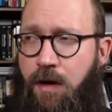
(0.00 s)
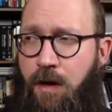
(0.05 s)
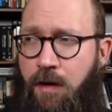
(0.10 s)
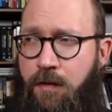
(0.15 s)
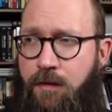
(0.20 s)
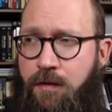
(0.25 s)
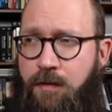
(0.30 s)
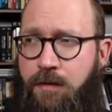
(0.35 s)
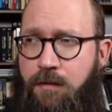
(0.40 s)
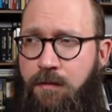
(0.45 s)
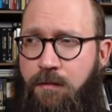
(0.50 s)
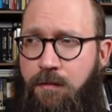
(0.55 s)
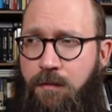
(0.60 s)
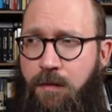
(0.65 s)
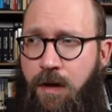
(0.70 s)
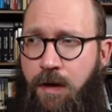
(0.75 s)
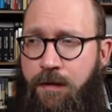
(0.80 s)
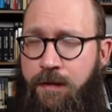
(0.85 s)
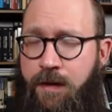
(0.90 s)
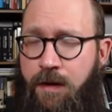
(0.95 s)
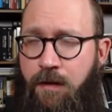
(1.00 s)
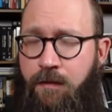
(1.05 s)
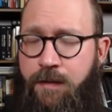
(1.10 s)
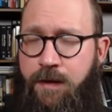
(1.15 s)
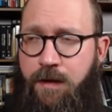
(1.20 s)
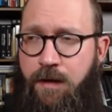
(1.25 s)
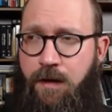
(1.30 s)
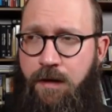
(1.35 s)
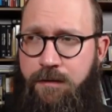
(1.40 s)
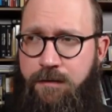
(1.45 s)
other the on
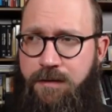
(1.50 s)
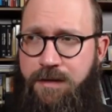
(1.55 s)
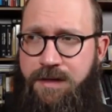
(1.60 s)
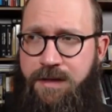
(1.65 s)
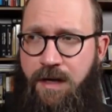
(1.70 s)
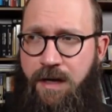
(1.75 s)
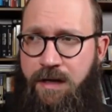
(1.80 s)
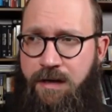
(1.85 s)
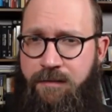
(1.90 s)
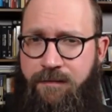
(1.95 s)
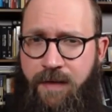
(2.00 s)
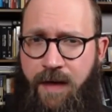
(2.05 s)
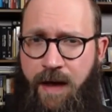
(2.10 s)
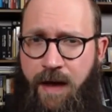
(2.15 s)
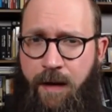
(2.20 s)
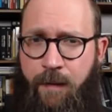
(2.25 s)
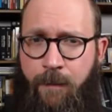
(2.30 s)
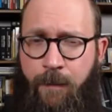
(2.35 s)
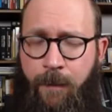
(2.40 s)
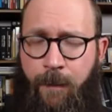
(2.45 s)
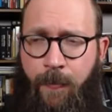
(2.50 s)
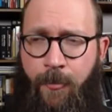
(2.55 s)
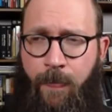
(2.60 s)
the other side of that,